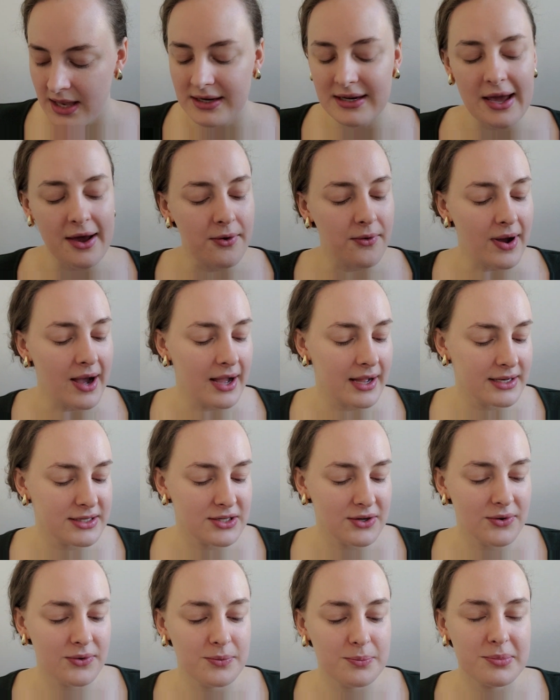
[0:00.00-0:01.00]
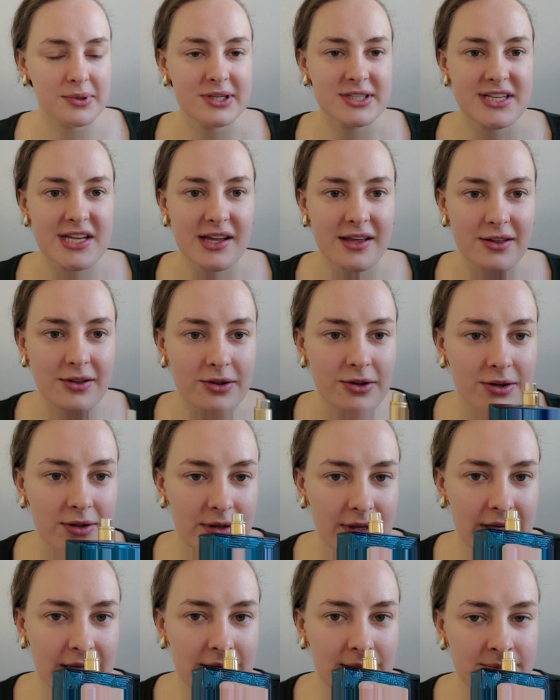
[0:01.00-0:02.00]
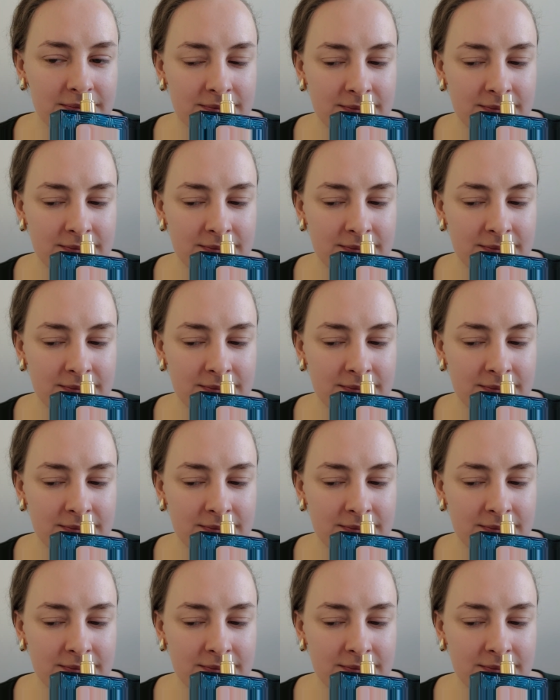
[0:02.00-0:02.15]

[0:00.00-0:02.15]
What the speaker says: Now, I don't particularly,